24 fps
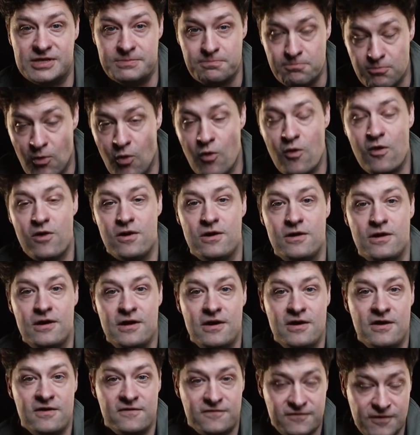and more
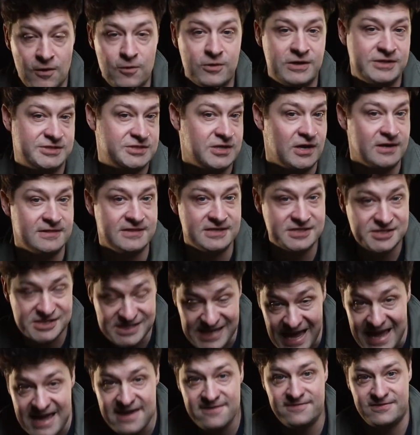focused on the
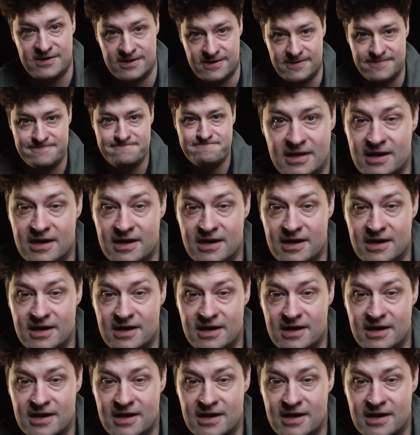Savior.